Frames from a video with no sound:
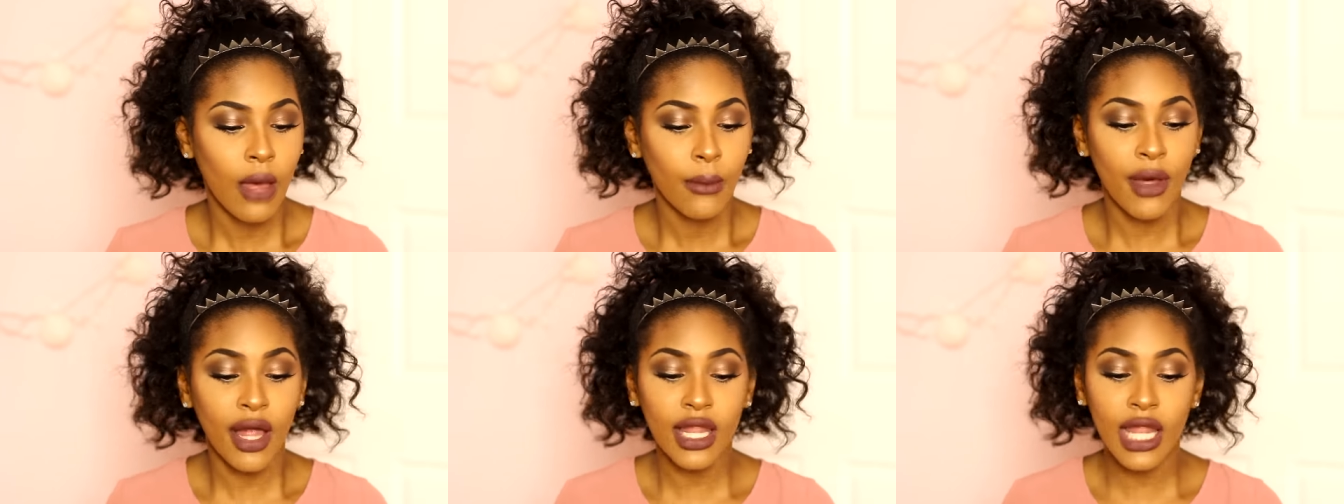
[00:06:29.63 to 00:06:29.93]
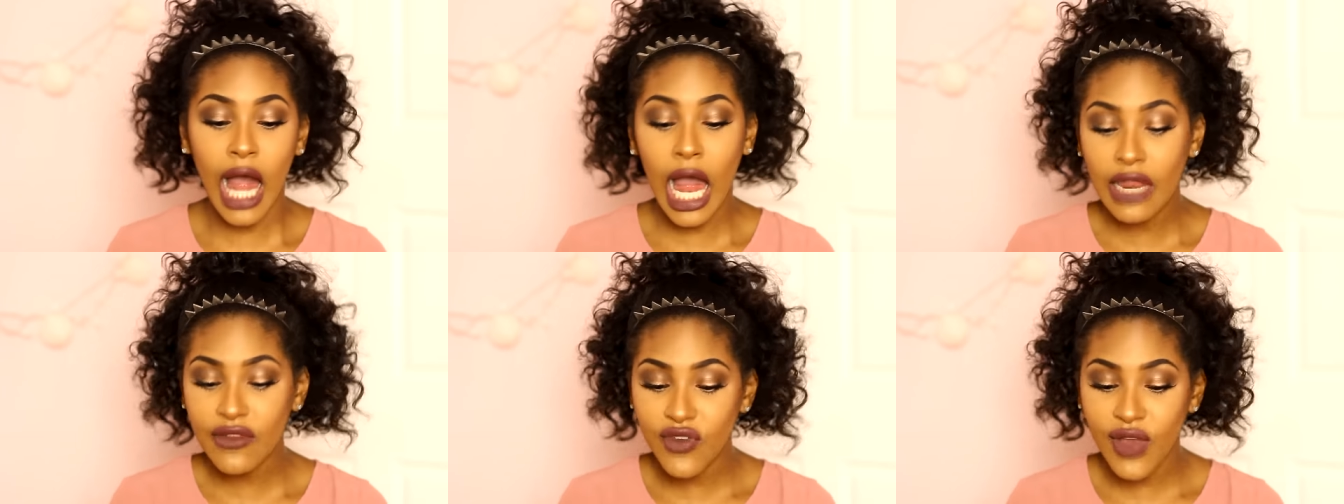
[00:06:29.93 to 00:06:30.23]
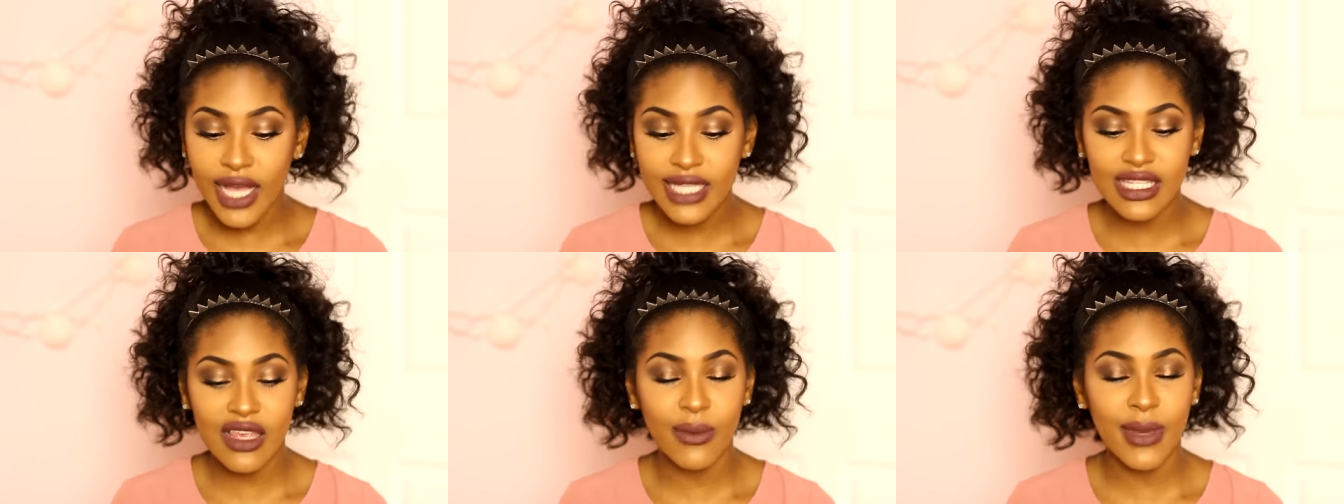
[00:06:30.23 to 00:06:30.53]
But a lot of
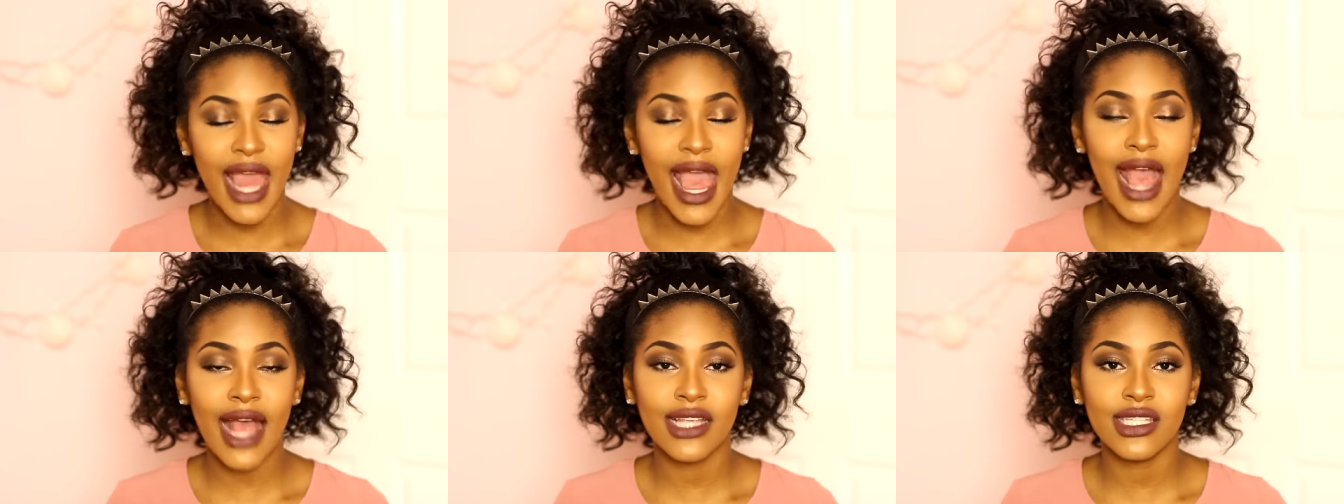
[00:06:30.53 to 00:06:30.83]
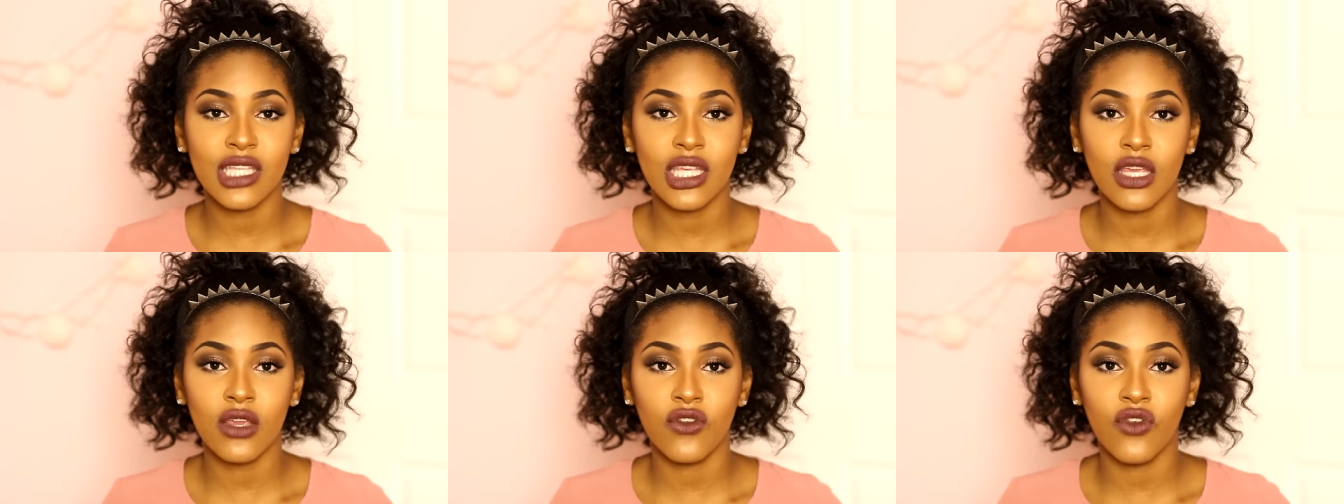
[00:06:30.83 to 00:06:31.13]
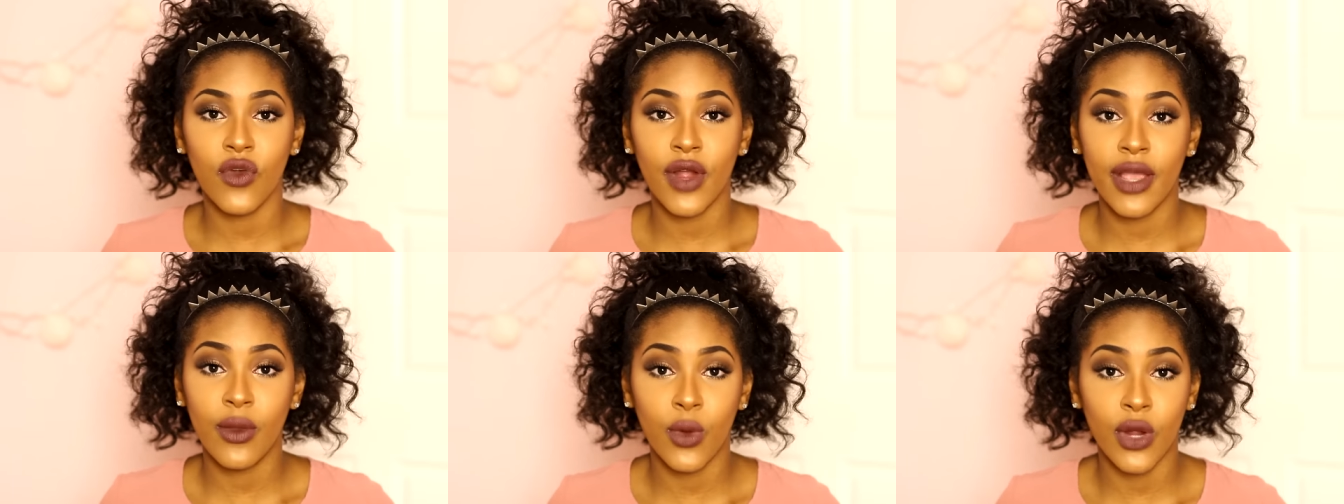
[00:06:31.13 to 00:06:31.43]
you guys have been asking
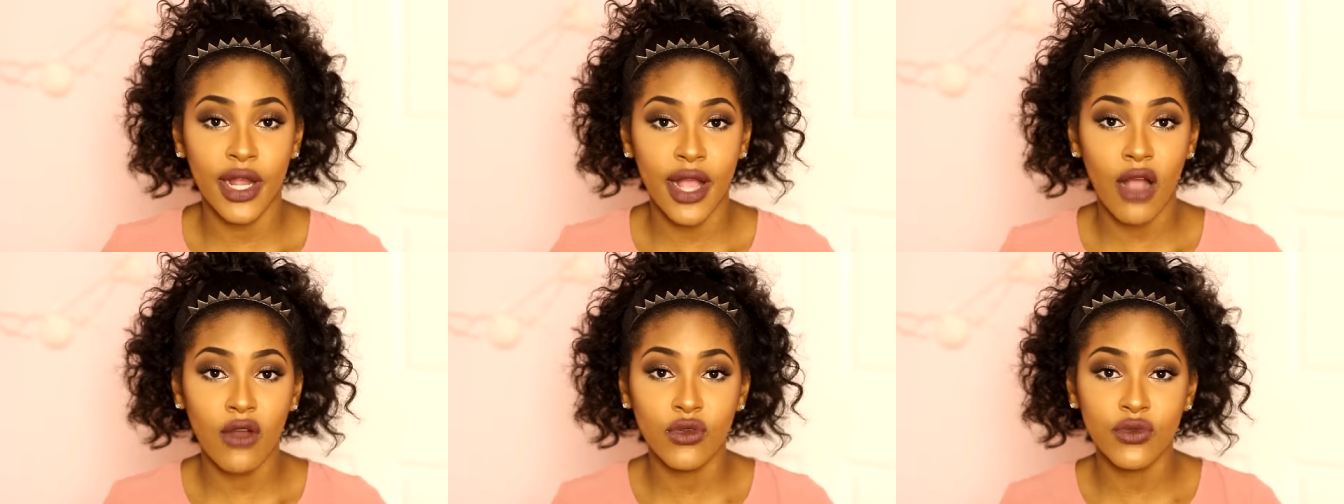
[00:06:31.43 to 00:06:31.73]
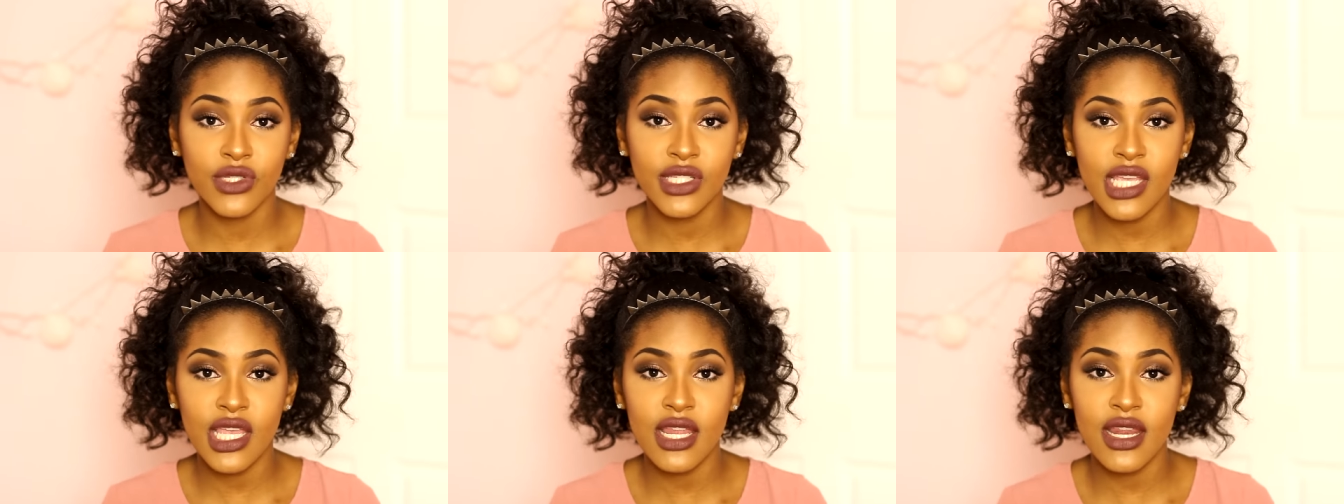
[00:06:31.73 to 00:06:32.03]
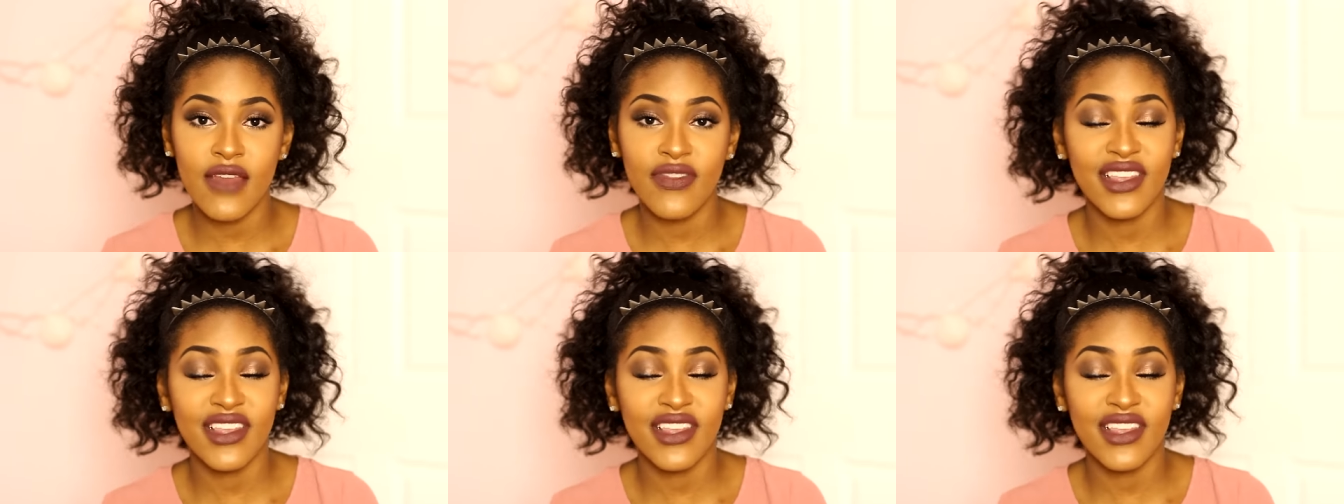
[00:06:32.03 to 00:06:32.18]
for a workout routine,